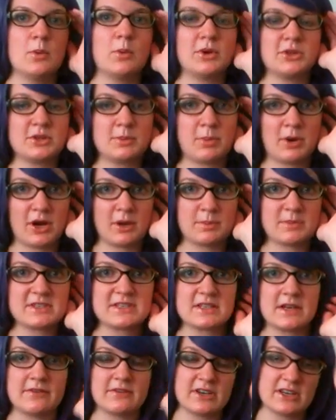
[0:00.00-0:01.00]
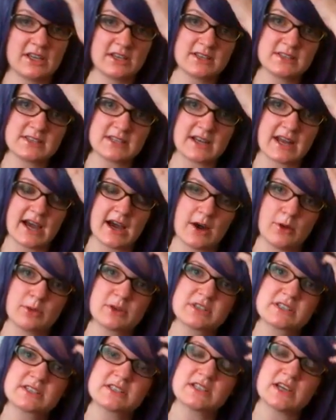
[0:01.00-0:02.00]
what the purpose of it is and how
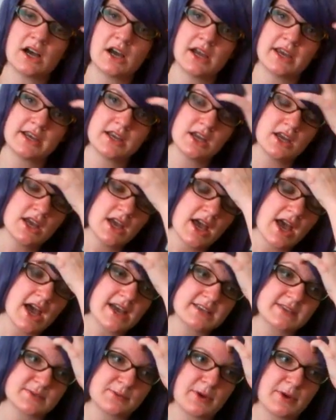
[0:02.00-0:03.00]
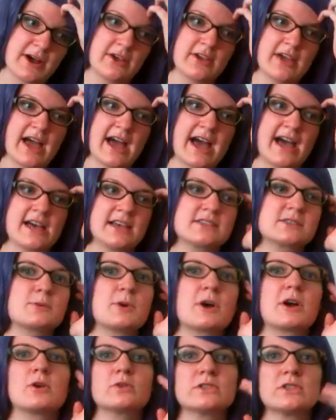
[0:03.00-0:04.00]
it's done, as well as
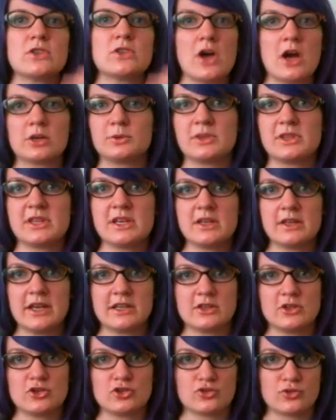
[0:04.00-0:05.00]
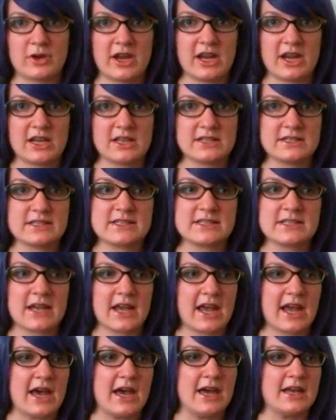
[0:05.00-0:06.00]
what goes along with it, like the drains
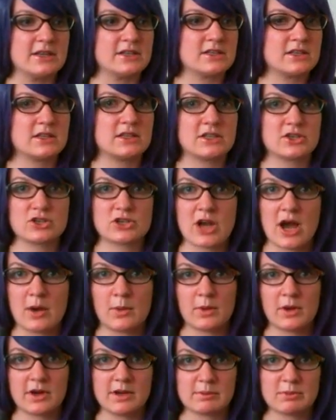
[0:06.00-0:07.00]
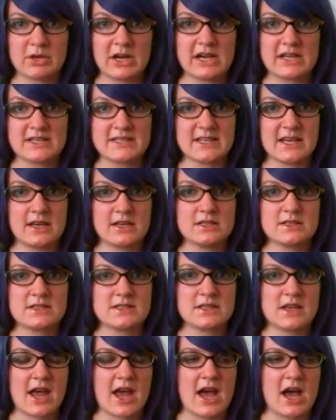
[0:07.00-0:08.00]
and the showering process,
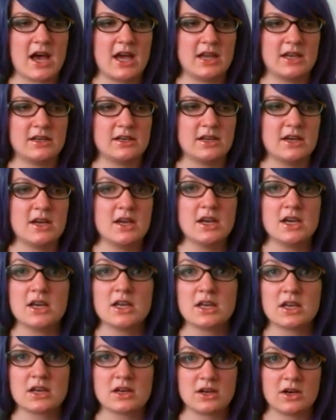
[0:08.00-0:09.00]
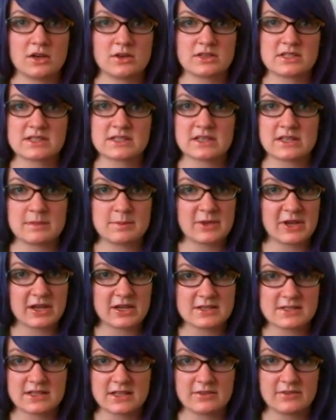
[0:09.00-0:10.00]
and sleeping
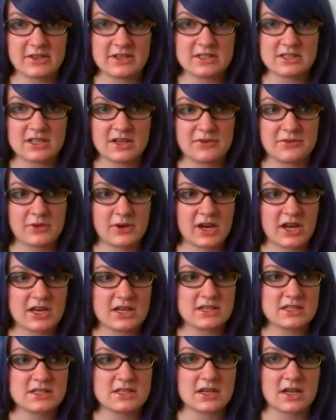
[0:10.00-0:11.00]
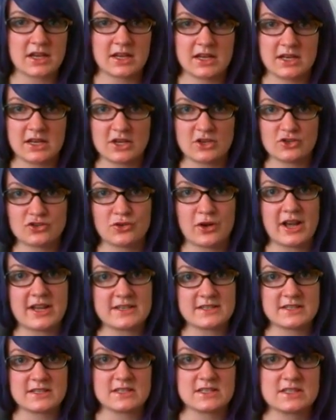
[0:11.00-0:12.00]
is even different, getting
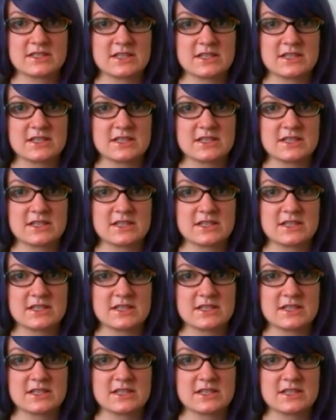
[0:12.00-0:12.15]
dressed is